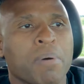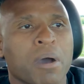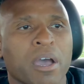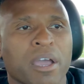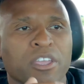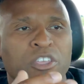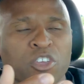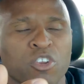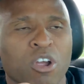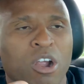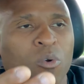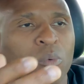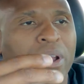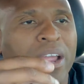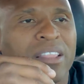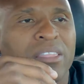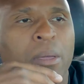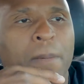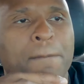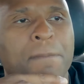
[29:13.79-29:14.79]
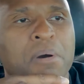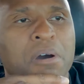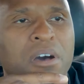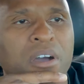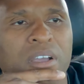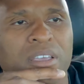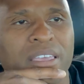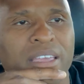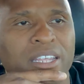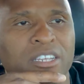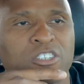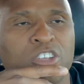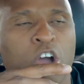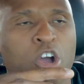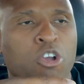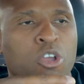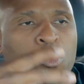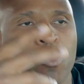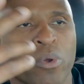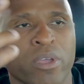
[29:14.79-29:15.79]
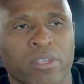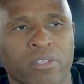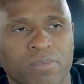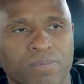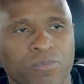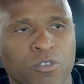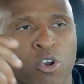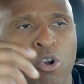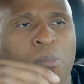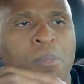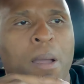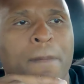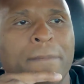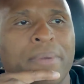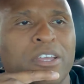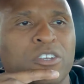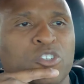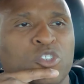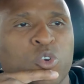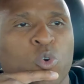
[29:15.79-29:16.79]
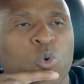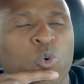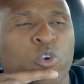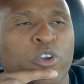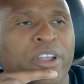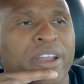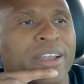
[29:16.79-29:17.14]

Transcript: but you know, I read the book and talking with you know my mentor,